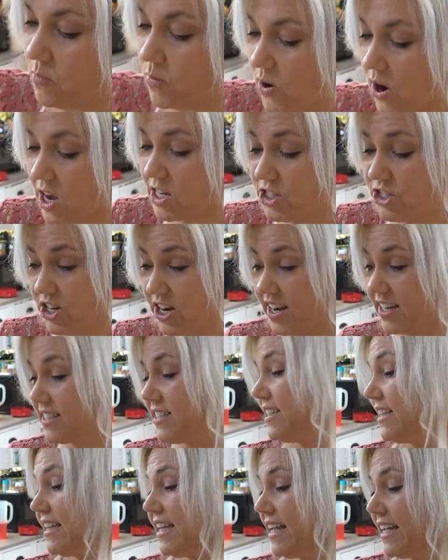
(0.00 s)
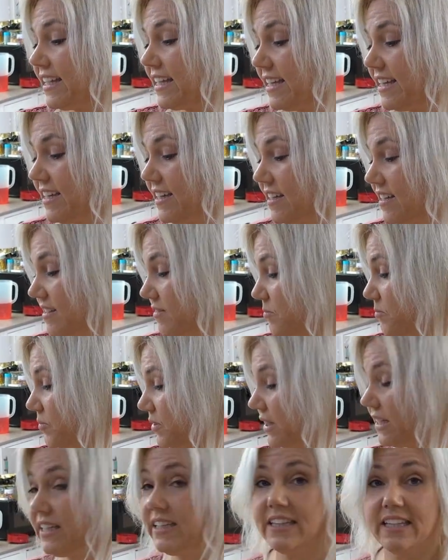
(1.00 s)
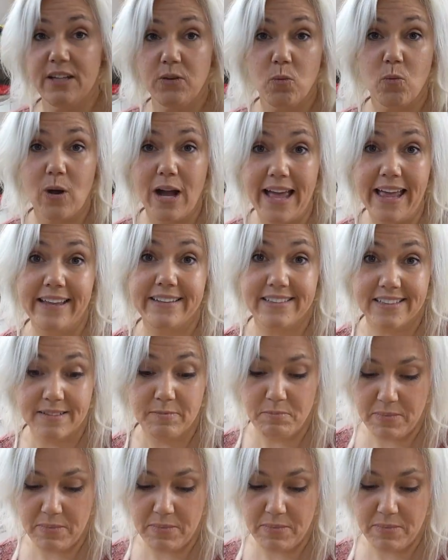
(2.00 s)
project can get completely wet,